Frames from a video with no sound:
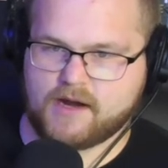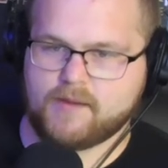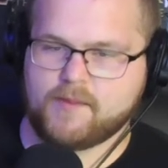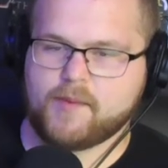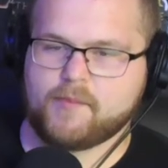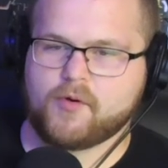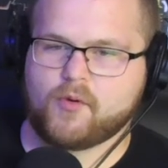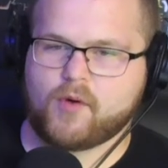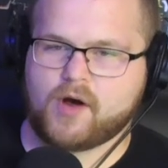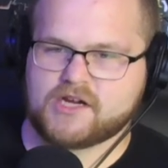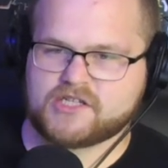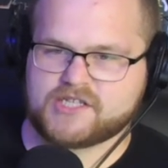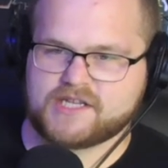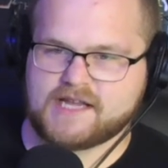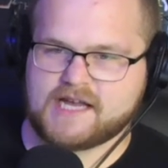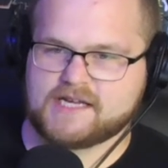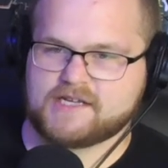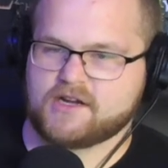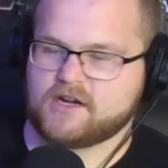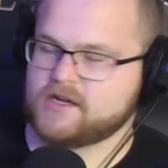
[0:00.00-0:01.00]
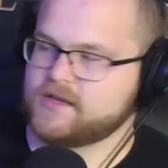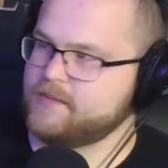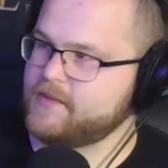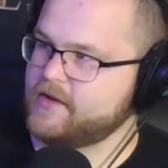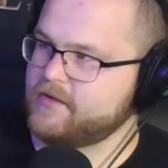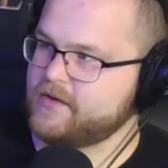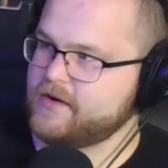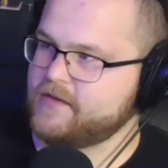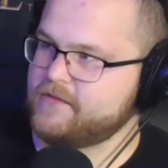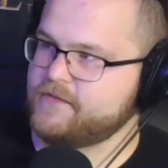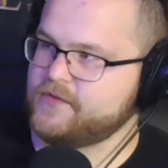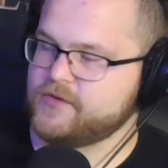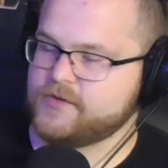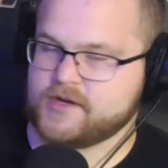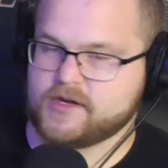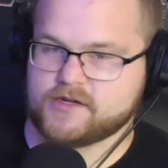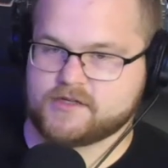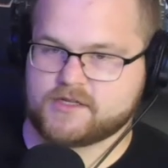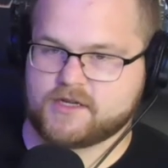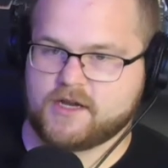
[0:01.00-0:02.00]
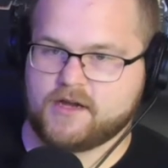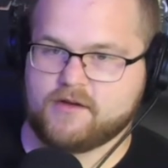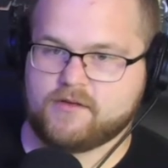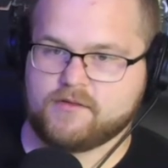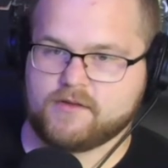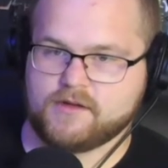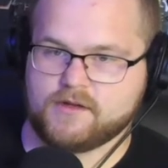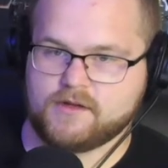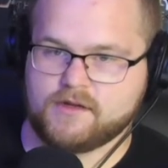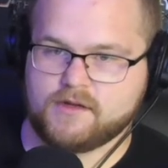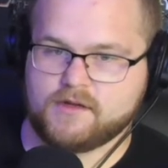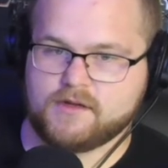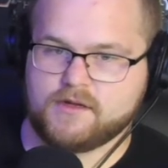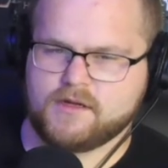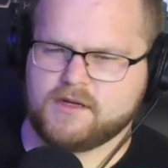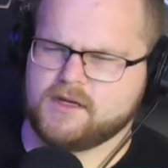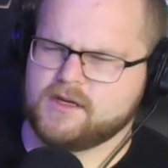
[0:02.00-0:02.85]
remember like Americans watching that really can get away with a lot over if you